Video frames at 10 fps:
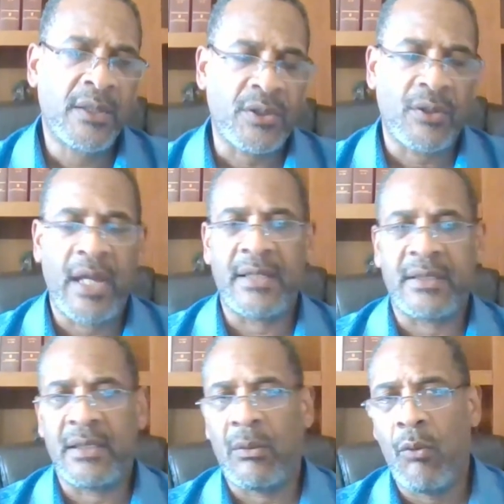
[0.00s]
so
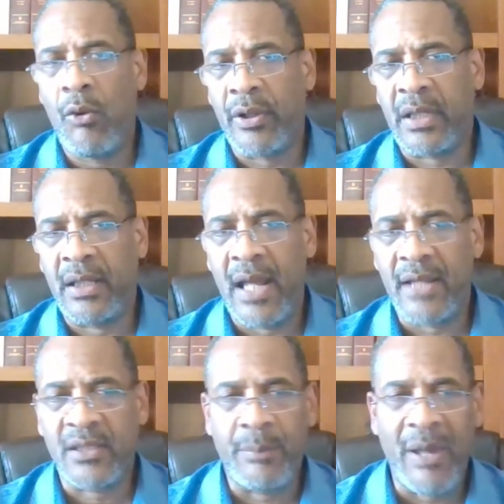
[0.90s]
that the water can
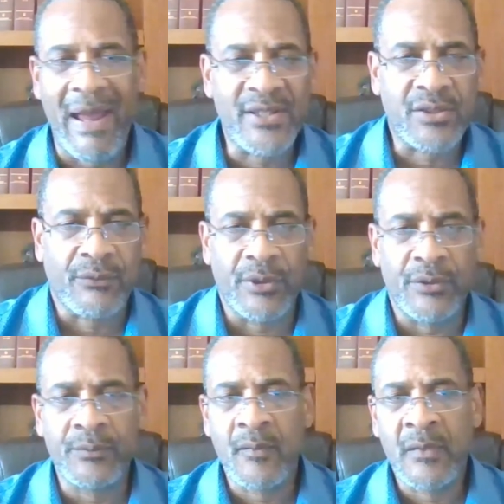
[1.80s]
actually pass
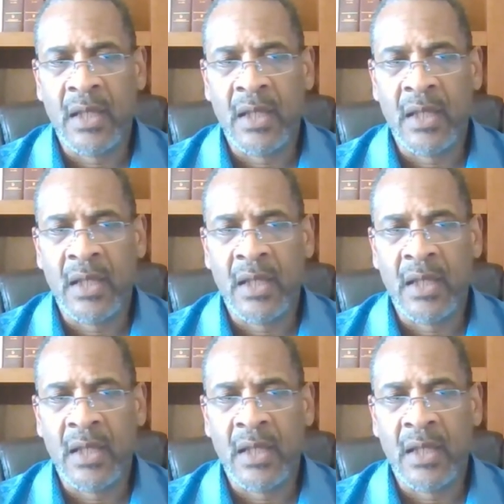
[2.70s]
through